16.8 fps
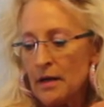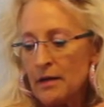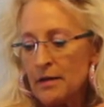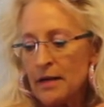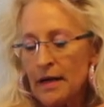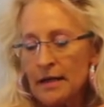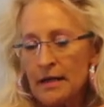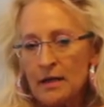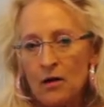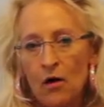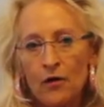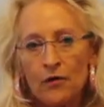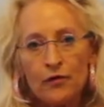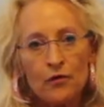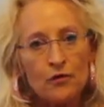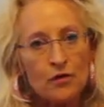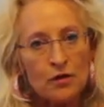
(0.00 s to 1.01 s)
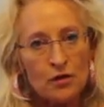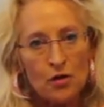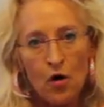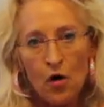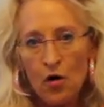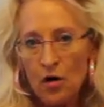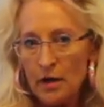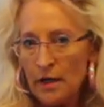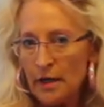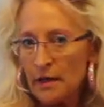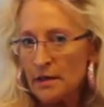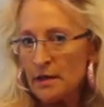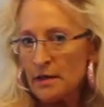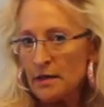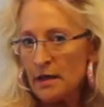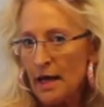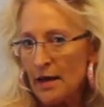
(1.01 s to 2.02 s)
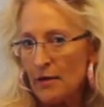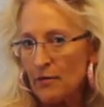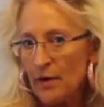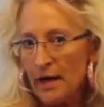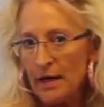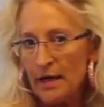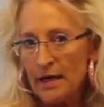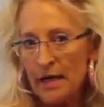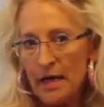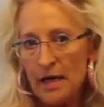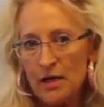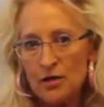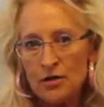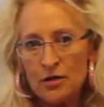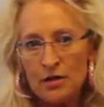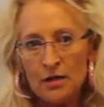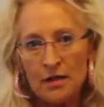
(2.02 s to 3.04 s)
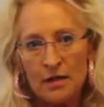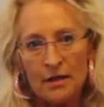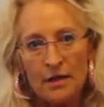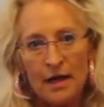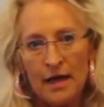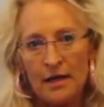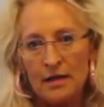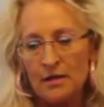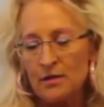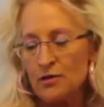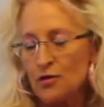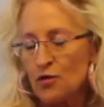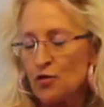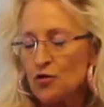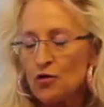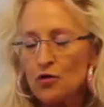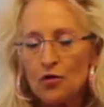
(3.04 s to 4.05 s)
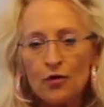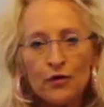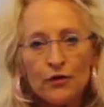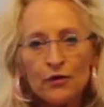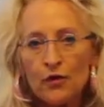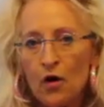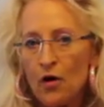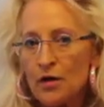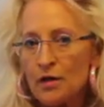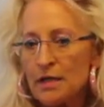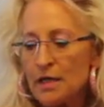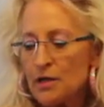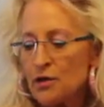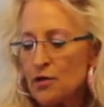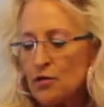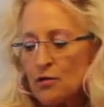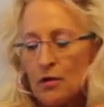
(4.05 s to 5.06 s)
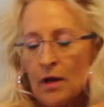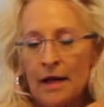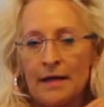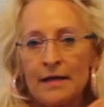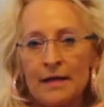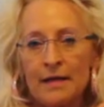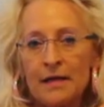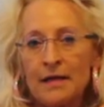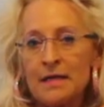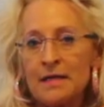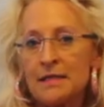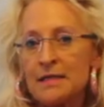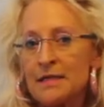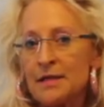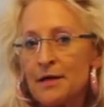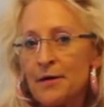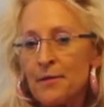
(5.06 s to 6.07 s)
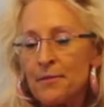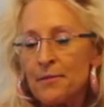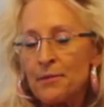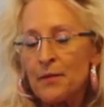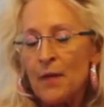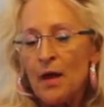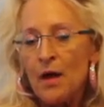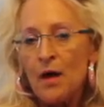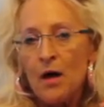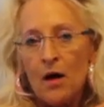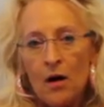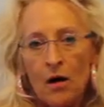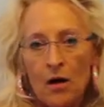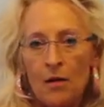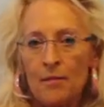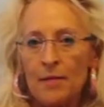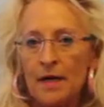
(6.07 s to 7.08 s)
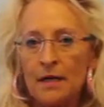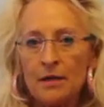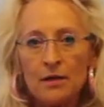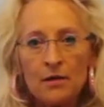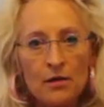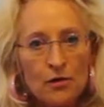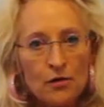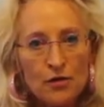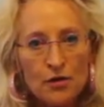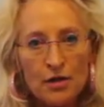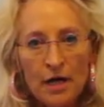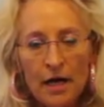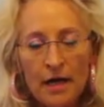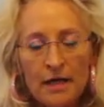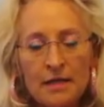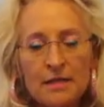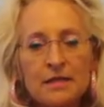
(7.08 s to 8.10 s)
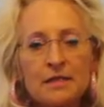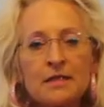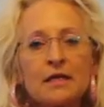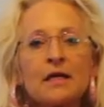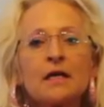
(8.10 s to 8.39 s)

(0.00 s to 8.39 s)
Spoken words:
they can also just hook into that radiation and that surgical scar tissue like this, into their chest,